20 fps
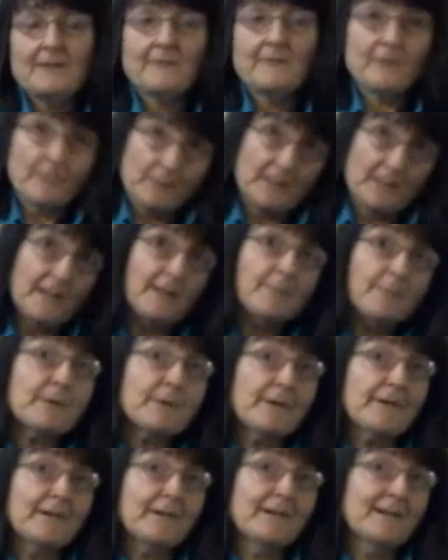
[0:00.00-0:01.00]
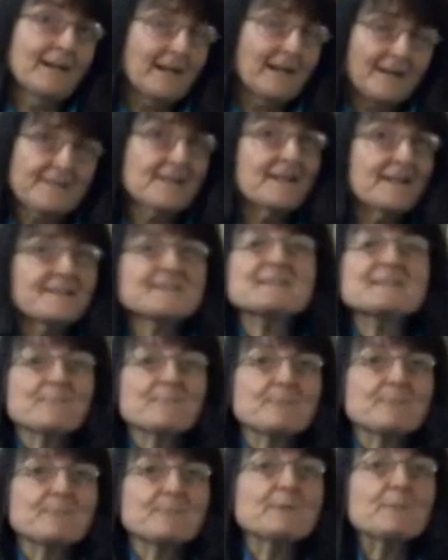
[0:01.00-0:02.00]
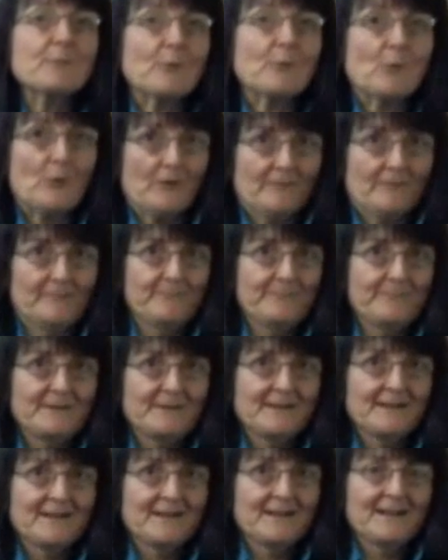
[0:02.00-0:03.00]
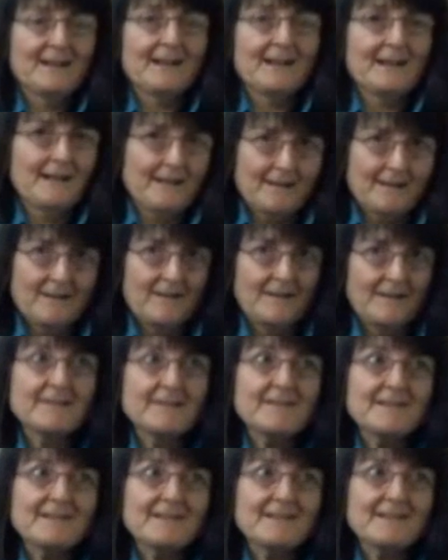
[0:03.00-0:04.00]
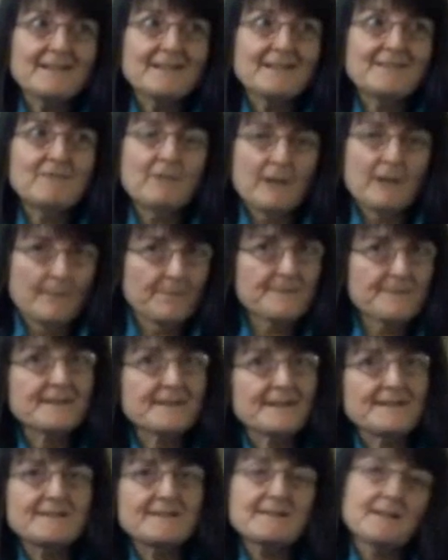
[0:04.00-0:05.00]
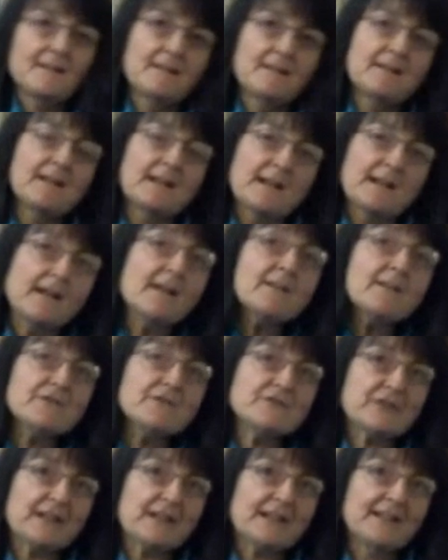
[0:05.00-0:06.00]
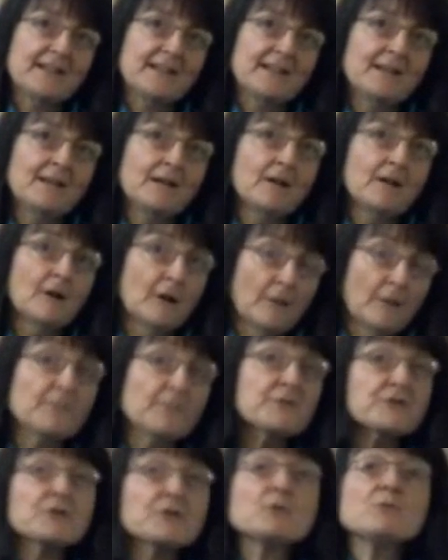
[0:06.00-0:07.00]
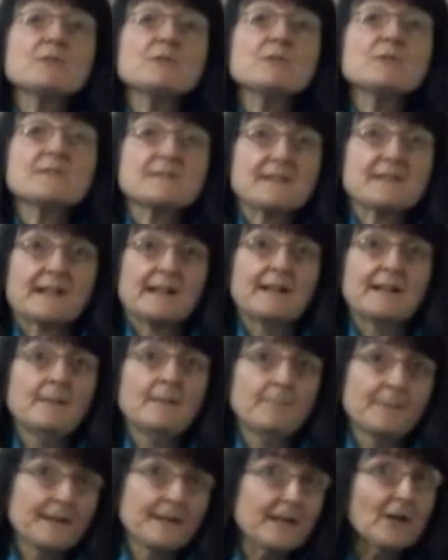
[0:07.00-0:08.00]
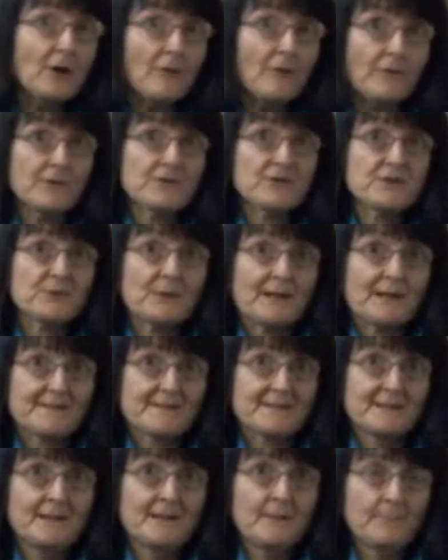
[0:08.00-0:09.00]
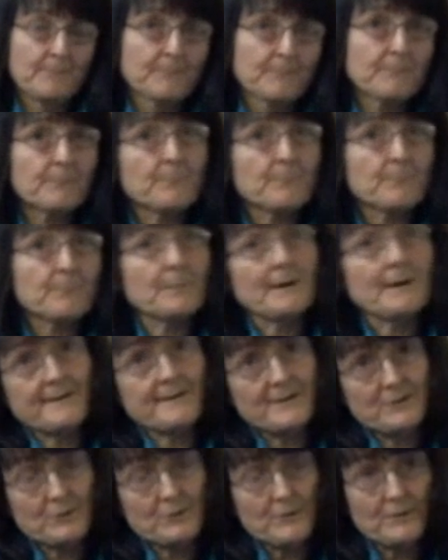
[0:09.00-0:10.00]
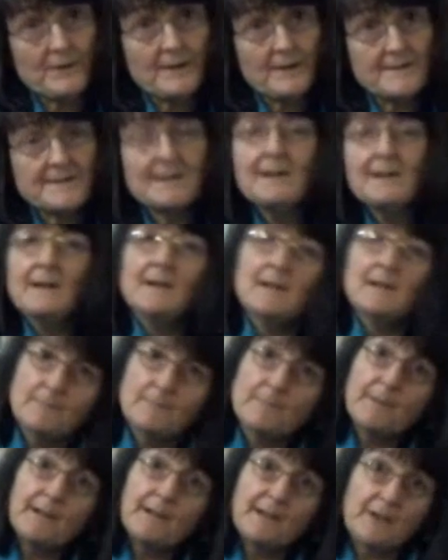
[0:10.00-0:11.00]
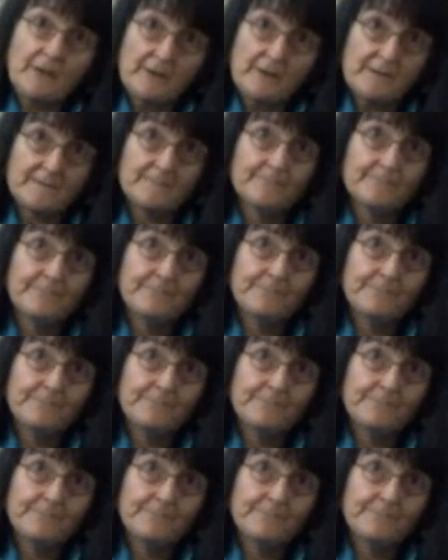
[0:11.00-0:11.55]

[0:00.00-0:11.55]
For my part, as I said before, Elenin represents energy, opportunity being offered to us by the universe, by God.